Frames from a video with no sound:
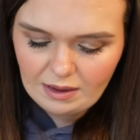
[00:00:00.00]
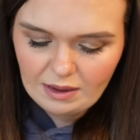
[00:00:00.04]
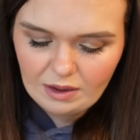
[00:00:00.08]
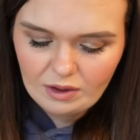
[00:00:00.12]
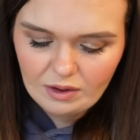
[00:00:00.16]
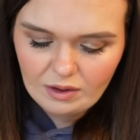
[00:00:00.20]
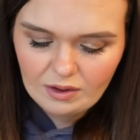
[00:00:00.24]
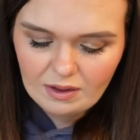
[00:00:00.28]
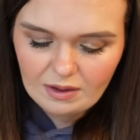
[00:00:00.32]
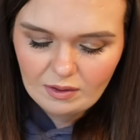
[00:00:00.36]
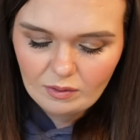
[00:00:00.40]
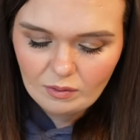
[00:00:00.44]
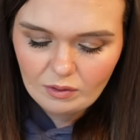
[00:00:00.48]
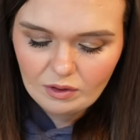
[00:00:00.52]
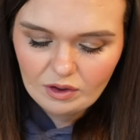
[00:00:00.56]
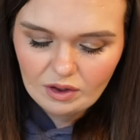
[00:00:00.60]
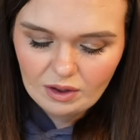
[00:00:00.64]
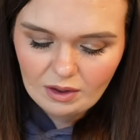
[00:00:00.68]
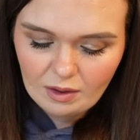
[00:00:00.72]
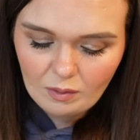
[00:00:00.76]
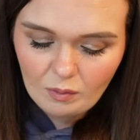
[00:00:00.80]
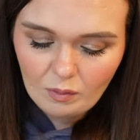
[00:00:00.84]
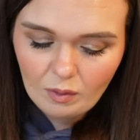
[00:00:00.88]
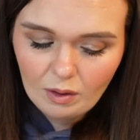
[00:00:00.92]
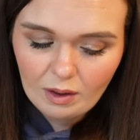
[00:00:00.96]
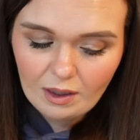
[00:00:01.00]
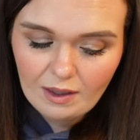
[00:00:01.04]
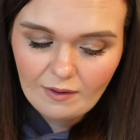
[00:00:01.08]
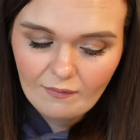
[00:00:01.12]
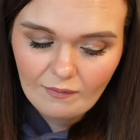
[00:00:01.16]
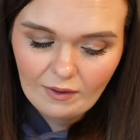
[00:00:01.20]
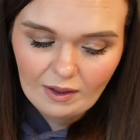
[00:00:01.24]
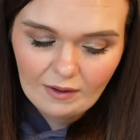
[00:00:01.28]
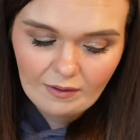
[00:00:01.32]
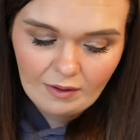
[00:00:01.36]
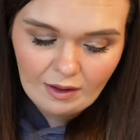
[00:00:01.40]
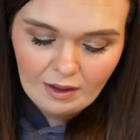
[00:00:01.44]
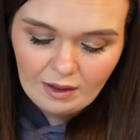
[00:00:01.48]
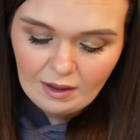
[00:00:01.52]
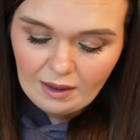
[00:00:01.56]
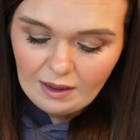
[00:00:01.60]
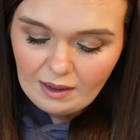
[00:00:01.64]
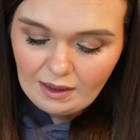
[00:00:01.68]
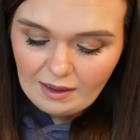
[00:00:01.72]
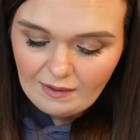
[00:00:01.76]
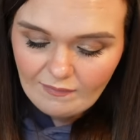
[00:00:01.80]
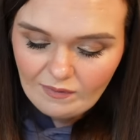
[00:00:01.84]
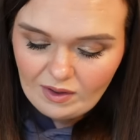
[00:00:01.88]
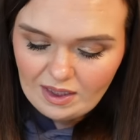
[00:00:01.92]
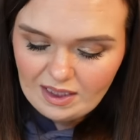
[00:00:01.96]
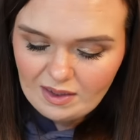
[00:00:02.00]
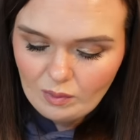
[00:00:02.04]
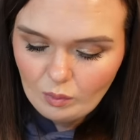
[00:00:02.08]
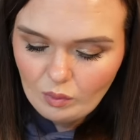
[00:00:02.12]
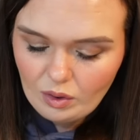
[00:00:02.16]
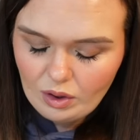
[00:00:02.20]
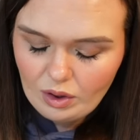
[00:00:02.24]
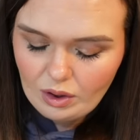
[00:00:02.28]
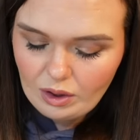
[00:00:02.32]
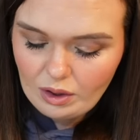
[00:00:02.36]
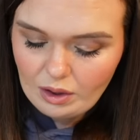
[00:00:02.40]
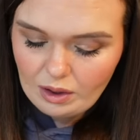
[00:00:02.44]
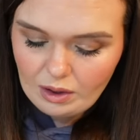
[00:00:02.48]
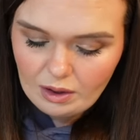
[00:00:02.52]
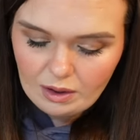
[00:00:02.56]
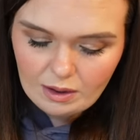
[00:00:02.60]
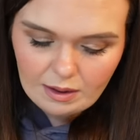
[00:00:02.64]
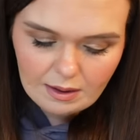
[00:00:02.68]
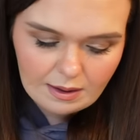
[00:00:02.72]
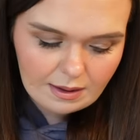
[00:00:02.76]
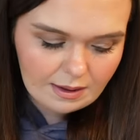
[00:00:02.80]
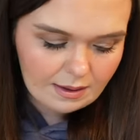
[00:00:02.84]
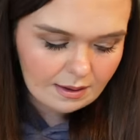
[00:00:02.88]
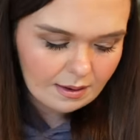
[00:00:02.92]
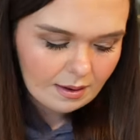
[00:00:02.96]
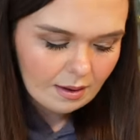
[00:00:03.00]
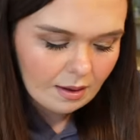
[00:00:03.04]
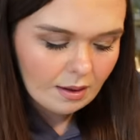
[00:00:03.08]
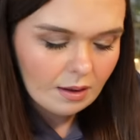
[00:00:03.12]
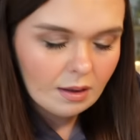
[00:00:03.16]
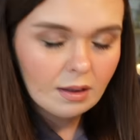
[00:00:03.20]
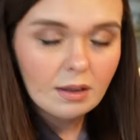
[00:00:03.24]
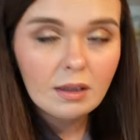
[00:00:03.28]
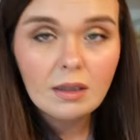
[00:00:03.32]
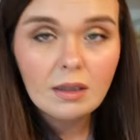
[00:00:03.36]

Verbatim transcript: And I just thought, you know what, if I if this works,